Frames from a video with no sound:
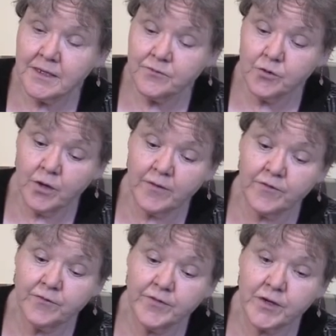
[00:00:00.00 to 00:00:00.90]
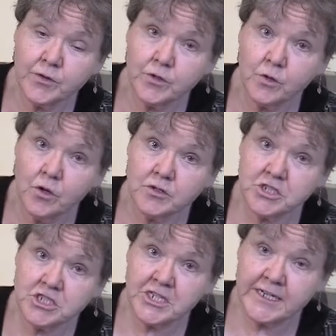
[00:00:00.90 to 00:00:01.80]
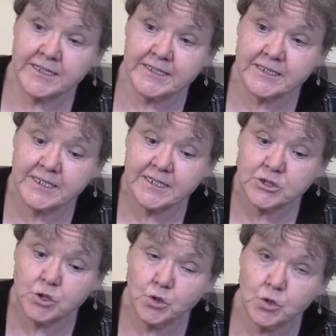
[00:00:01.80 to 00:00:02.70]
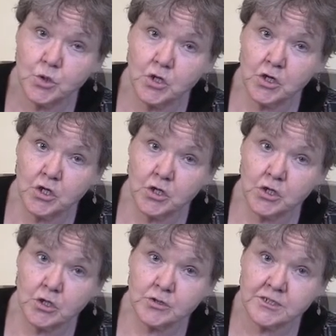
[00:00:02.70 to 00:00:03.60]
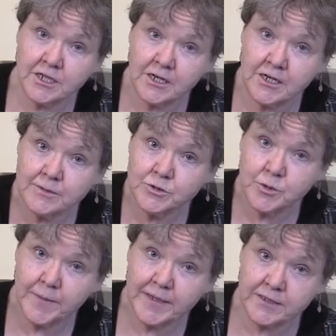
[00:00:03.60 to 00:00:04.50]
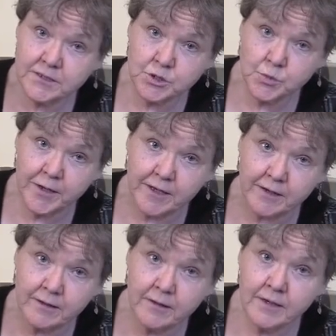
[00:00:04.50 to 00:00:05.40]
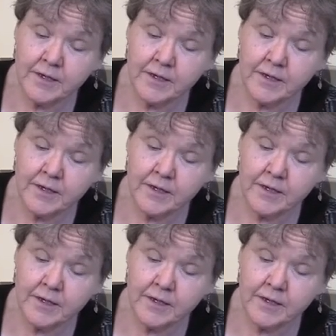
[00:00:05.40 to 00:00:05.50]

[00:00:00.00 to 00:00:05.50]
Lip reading: If you have a very long chain, it takes a long time to make a swing.